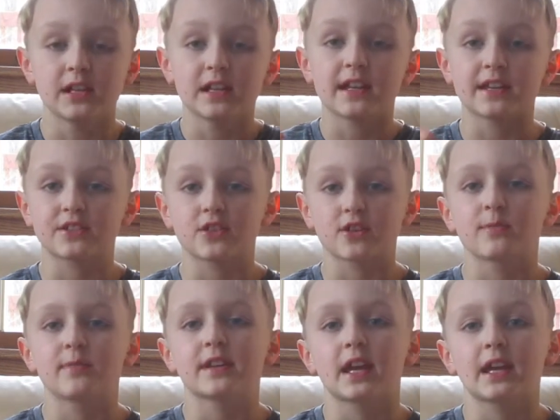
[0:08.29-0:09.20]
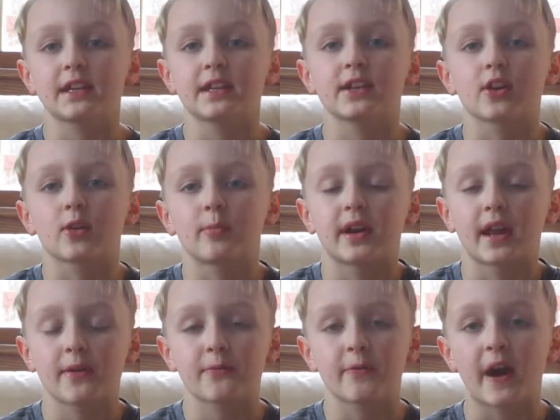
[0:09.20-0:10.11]
It took me a year, but
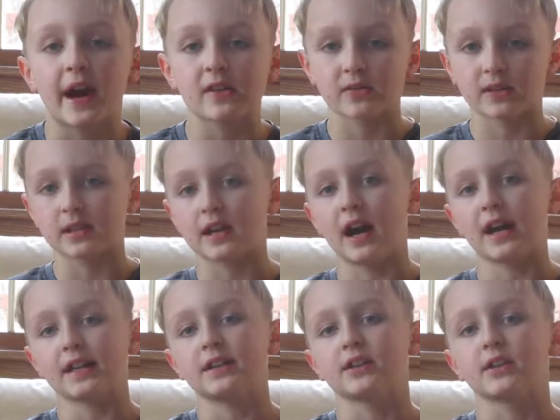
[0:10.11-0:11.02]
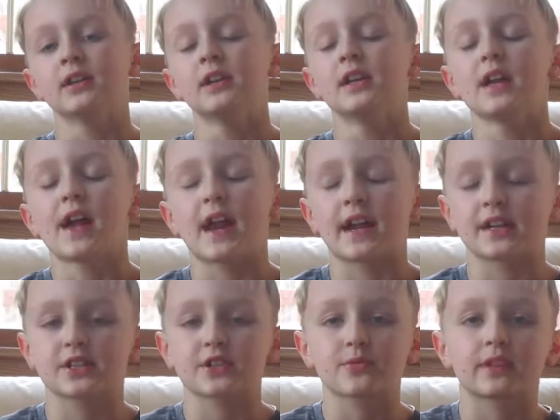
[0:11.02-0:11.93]
I finally got here, and I
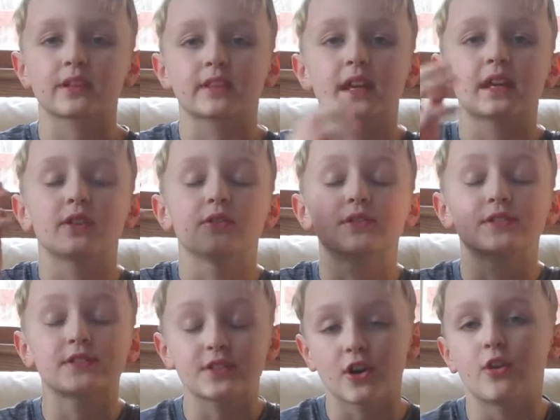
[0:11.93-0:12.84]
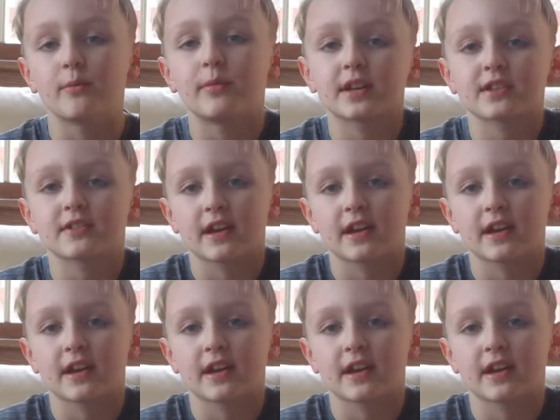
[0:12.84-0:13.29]
just want to thank you so much.